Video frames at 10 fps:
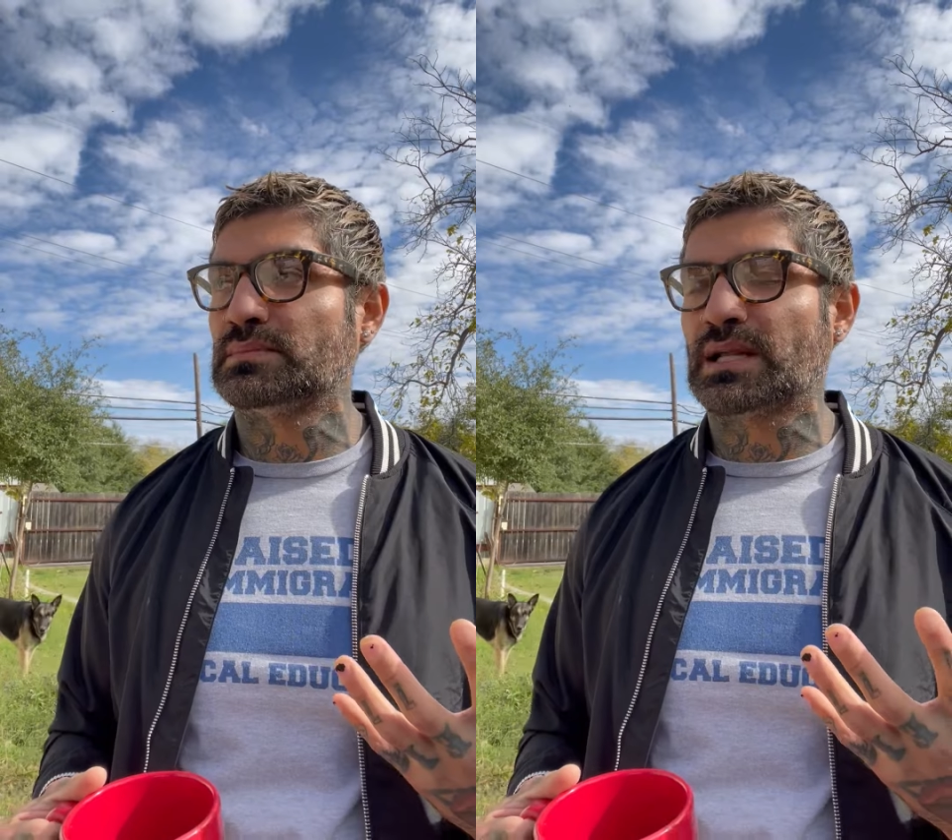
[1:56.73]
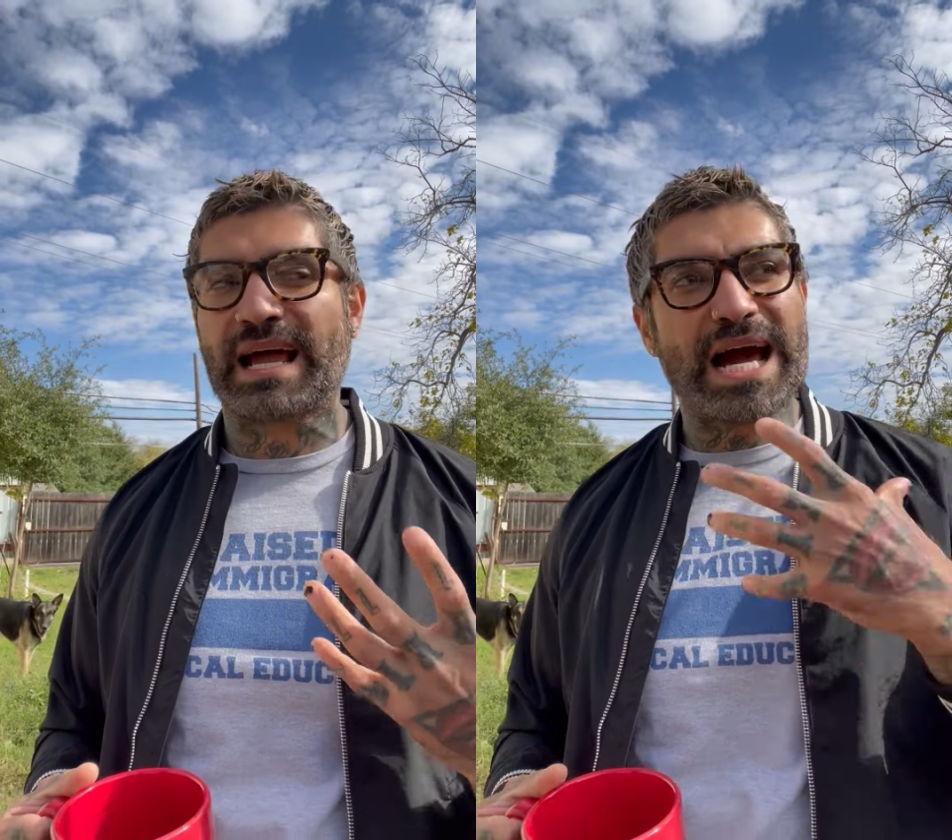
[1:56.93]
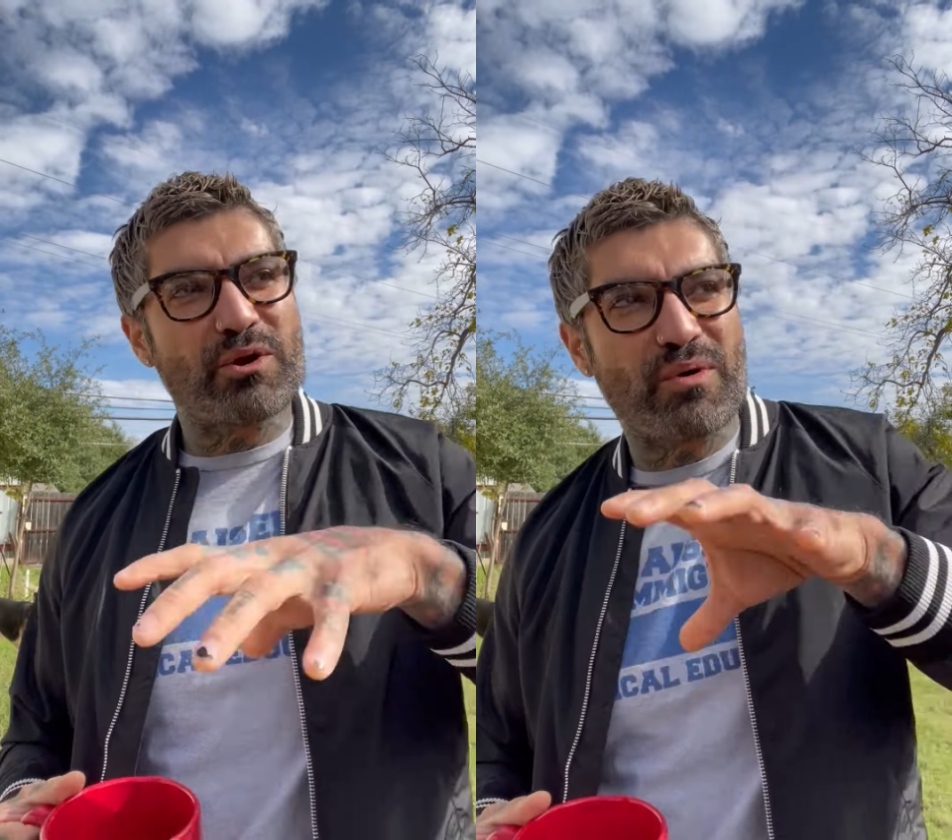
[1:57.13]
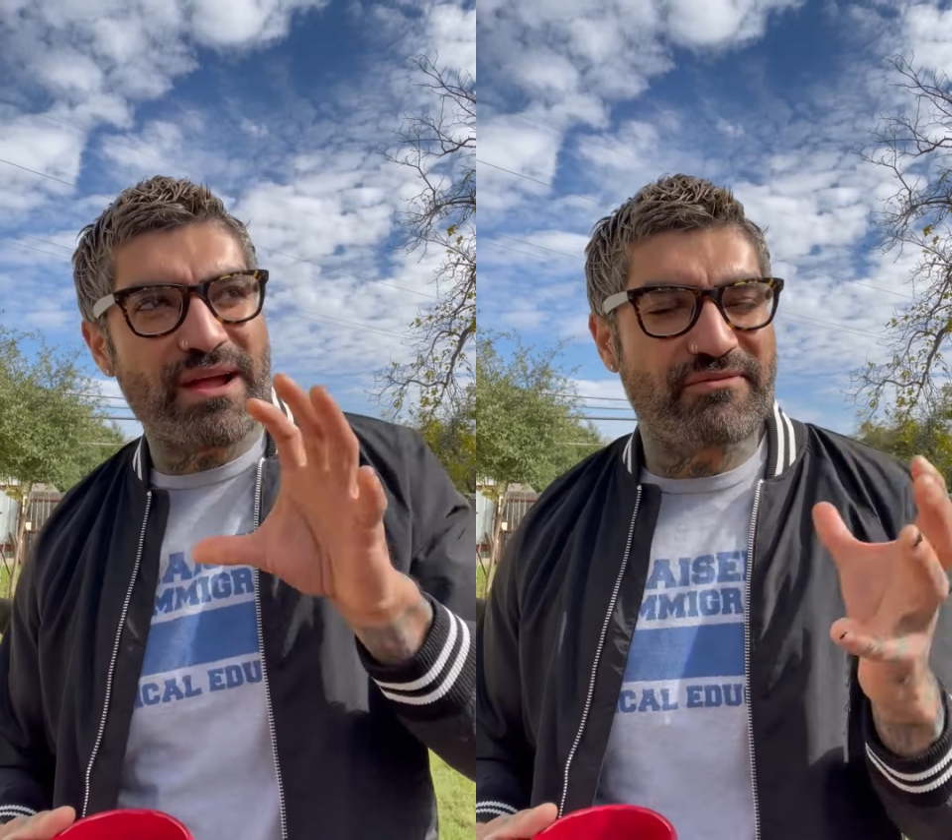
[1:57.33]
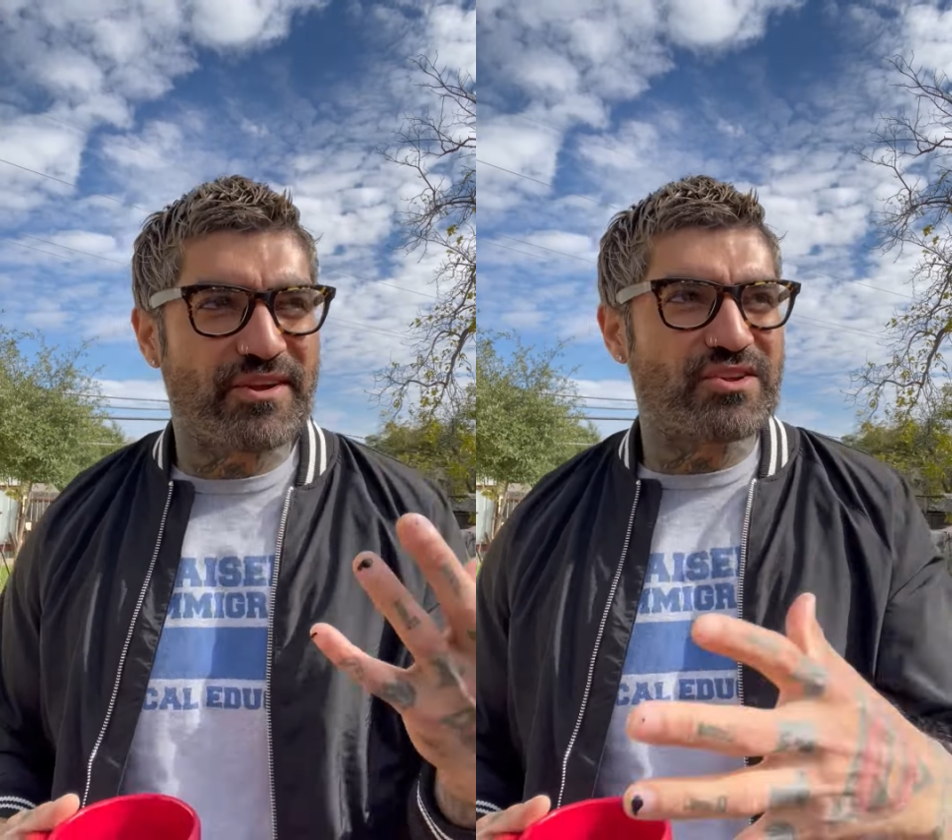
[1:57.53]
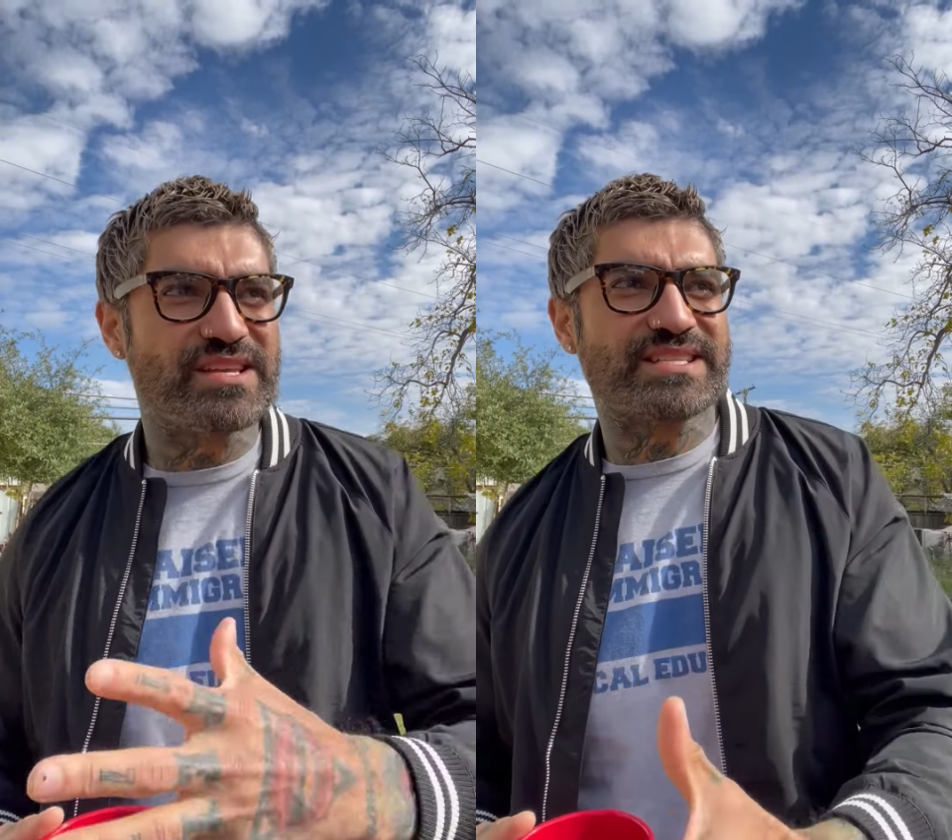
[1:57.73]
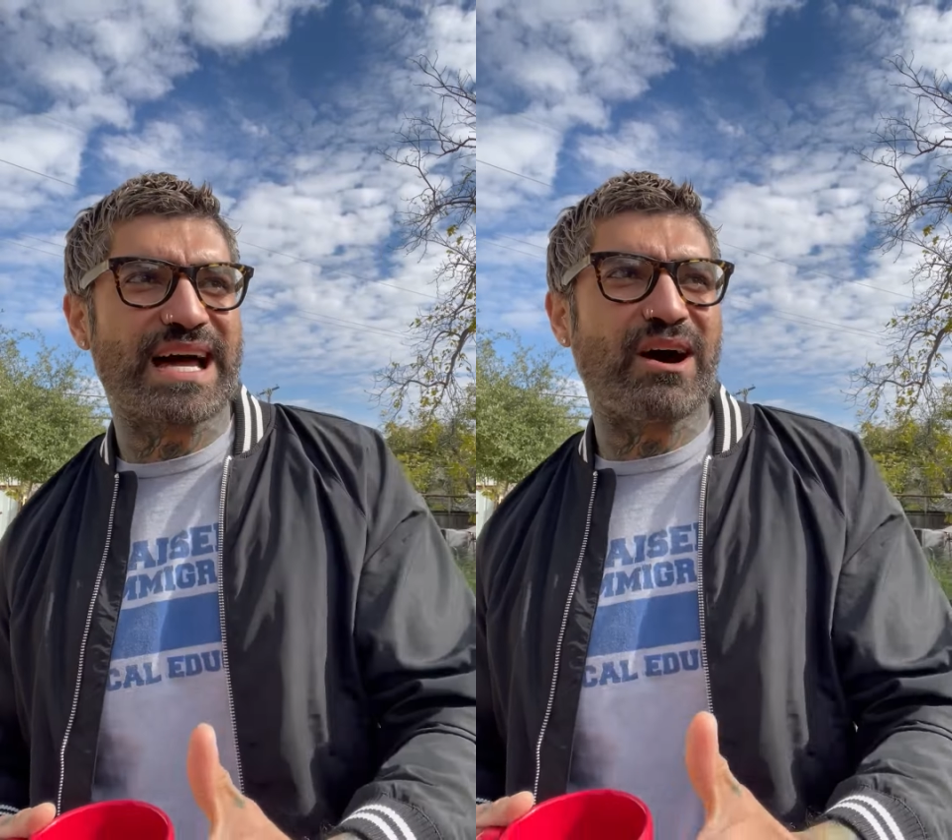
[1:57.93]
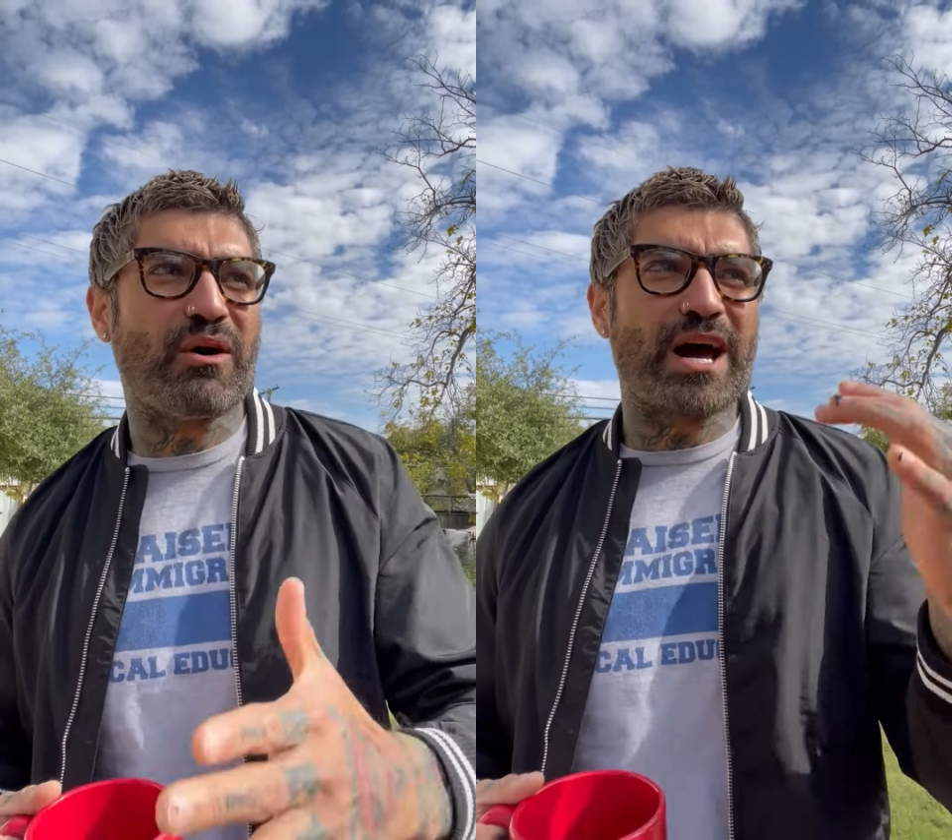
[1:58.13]
Like, how do I figure this
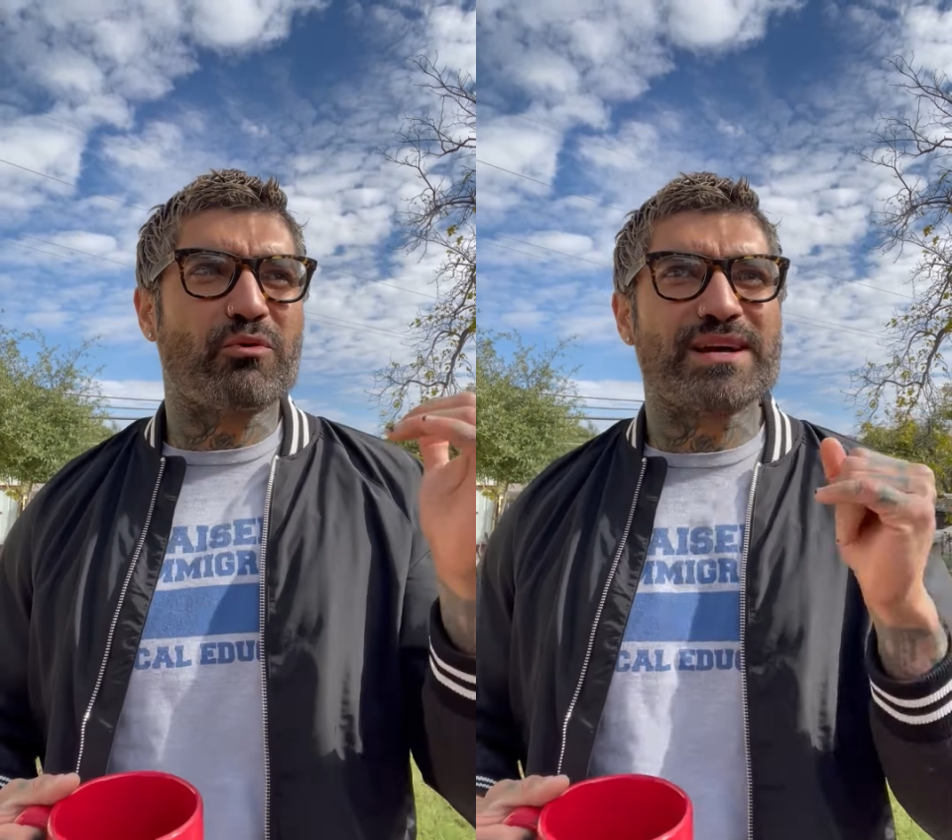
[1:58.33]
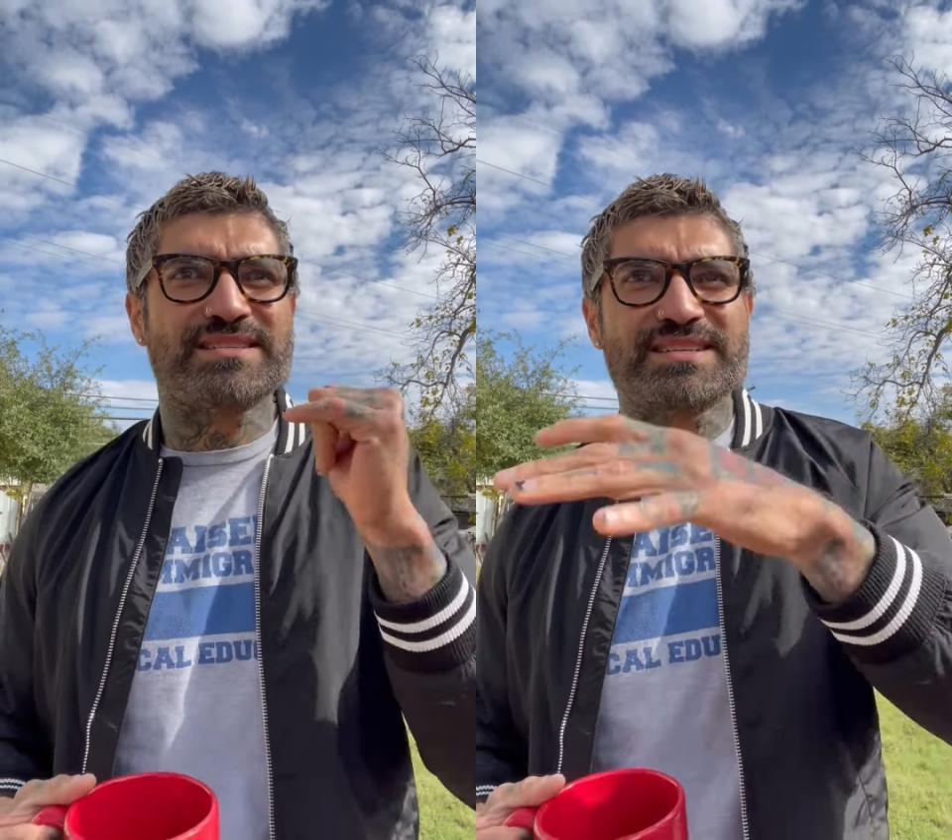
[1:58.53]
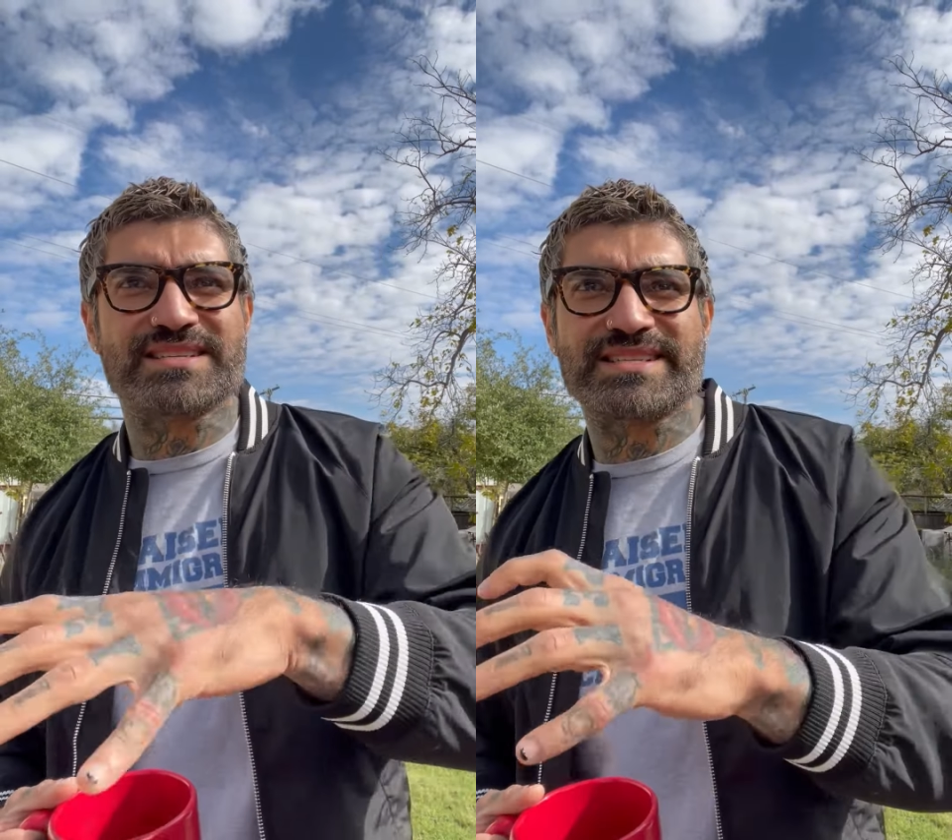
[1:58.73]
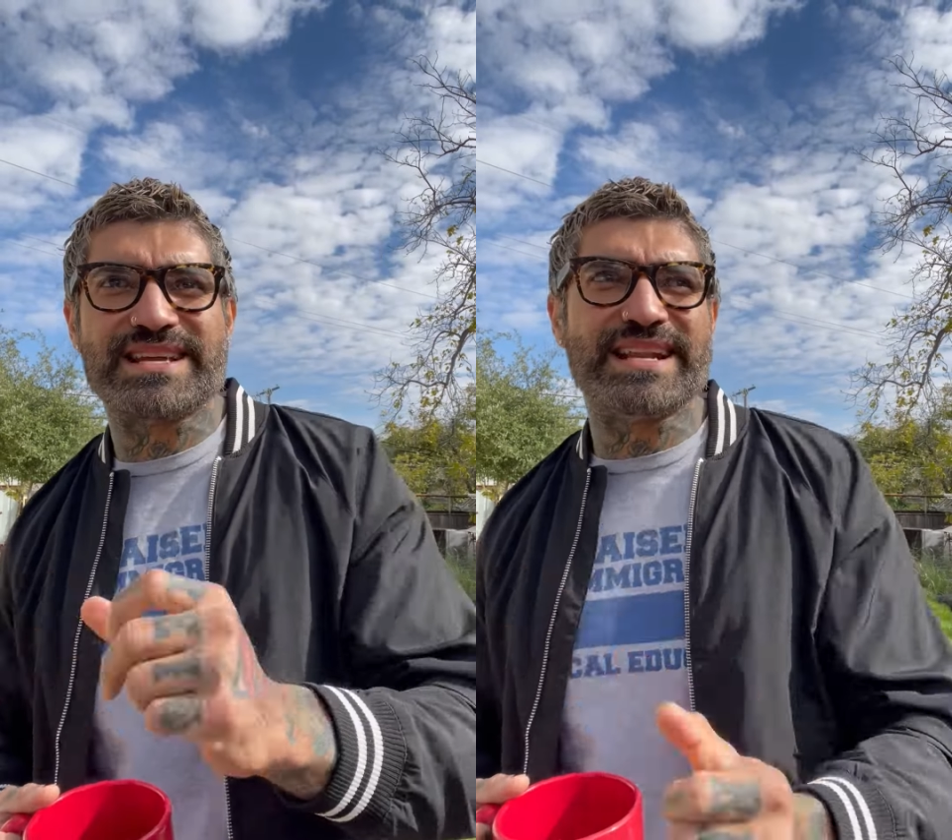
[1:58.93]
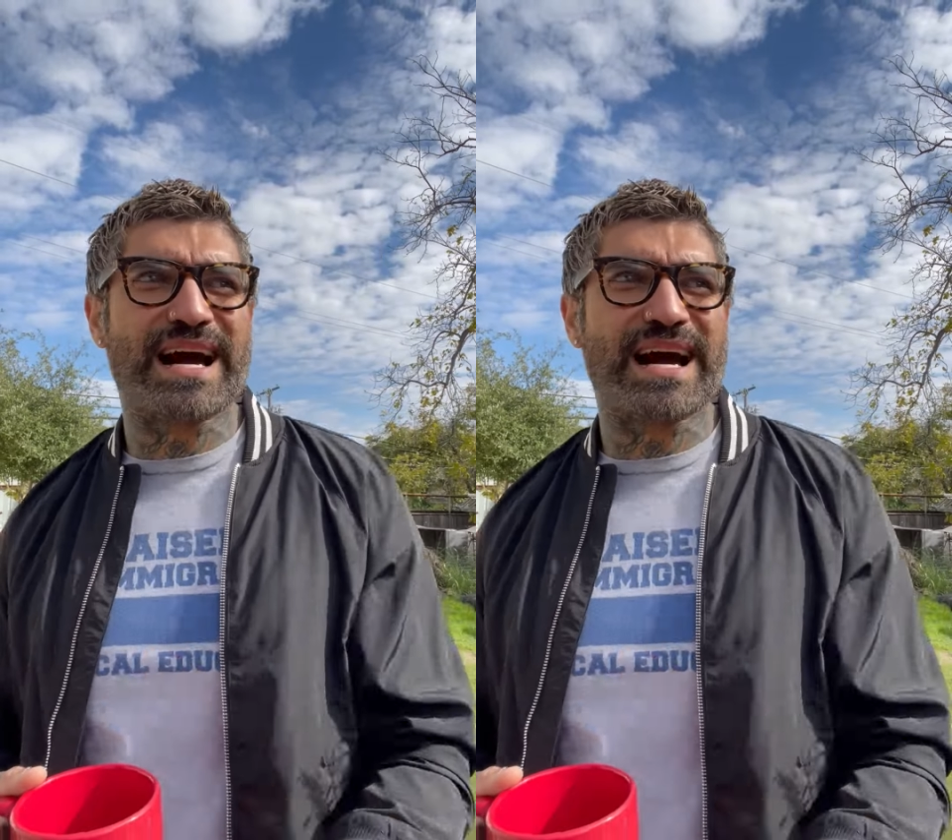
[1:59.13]
out? How do I succeed?